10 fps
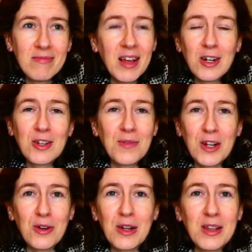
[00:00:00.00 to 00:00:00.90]
I just
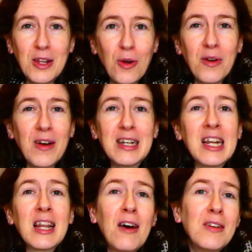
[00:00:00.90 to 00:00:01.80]
figured it, if I
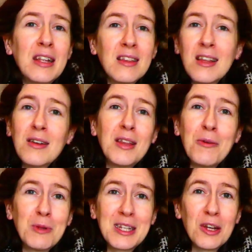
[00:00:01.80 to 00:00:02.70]
didn't love it,
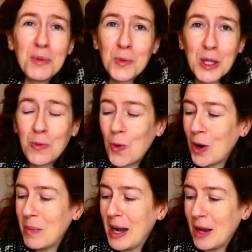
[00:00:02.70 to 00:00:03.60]
it would still be really
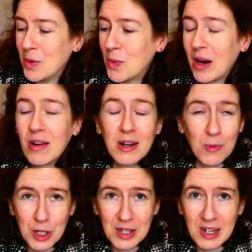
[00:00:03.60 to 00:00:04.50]
warm and I would wear it,
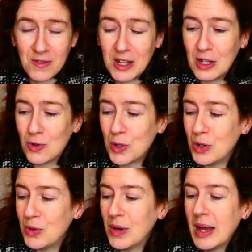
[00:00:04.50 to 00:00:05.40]
which is definitely
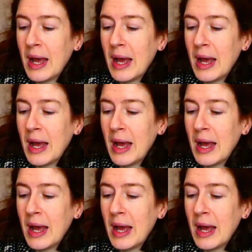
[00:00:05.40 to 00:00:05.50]
true.